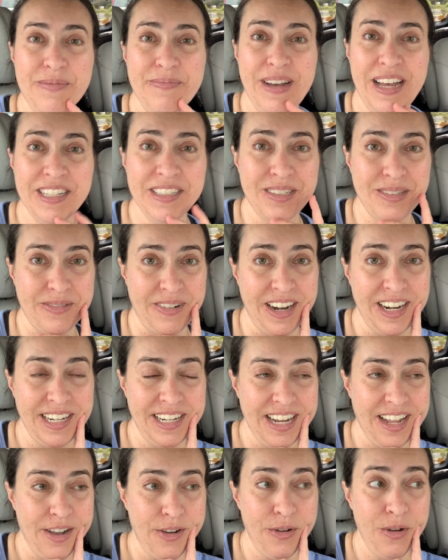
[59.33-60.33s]
mess right
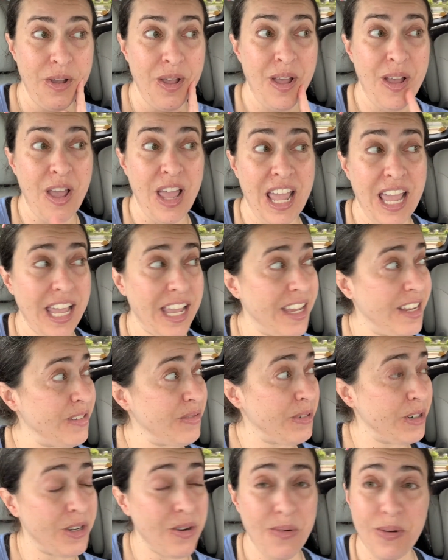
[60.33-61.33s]
now and
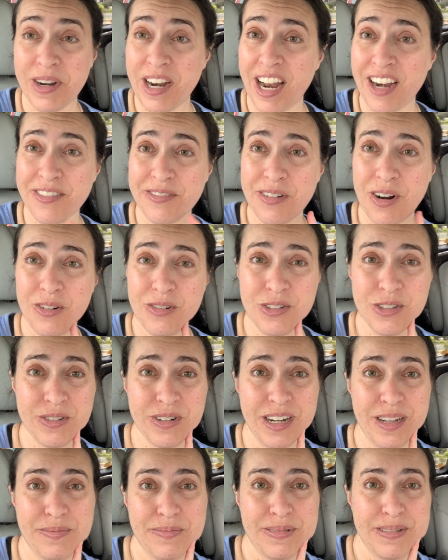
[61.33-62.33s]
we're going on a road
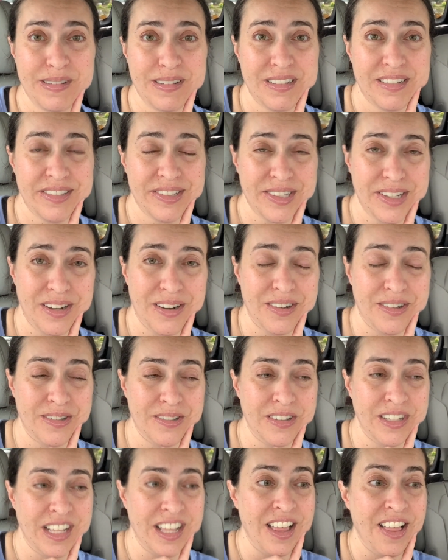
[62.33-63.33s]
trip so
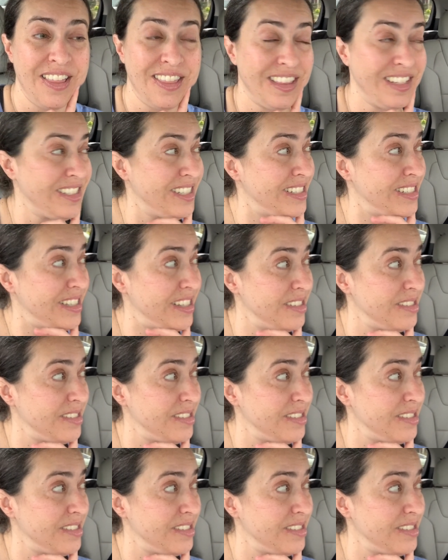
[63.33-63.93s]
this is the